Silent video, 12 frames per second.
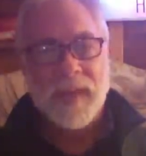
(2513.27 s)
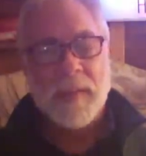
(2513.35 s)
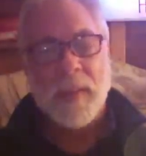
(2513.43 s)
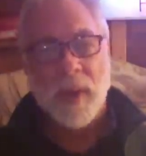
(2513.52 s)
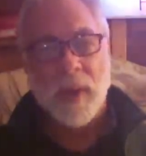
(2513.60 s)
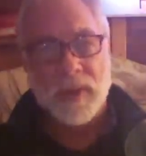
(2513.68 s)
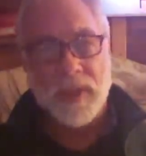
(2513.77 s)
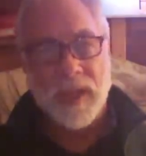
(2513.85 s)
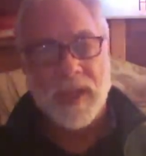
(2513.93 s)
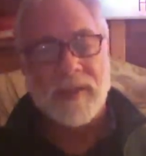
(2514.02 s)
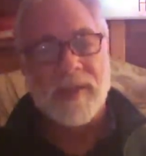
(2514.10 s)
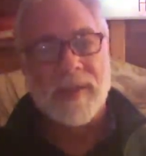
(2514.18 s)
You
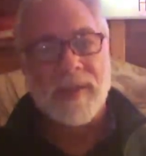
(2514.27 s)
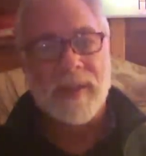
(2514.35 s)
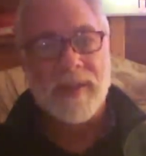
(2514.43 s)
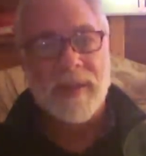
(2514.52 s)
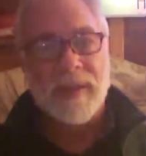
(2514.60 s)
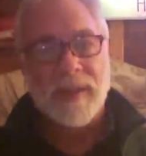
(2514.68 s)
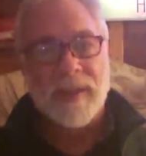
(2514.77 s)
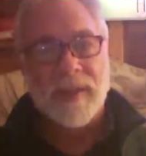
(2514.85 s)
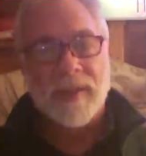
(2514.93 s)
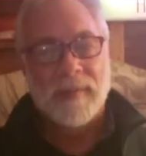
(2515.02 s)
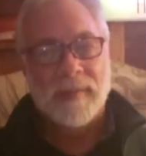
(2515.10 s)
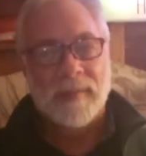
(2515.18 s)
post it.
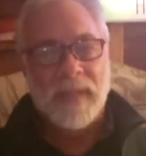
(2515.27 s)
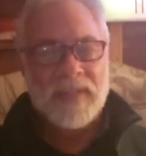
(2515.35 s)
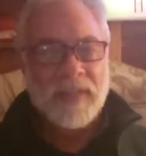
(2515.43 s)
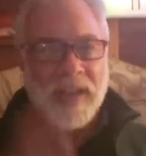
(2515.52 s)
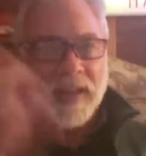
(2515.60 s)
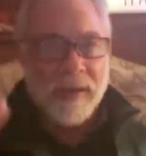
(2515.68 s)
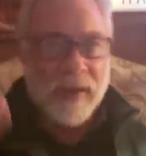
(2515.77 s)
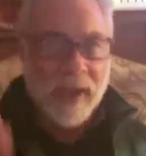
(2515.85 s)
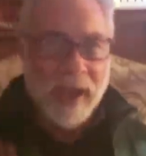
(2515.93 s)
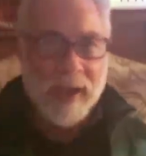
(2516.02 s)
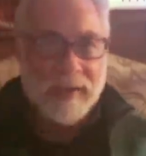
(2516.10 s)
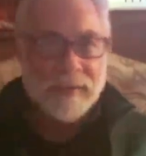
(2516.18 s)
Let's say you're a
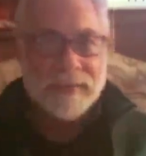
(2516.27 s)
guy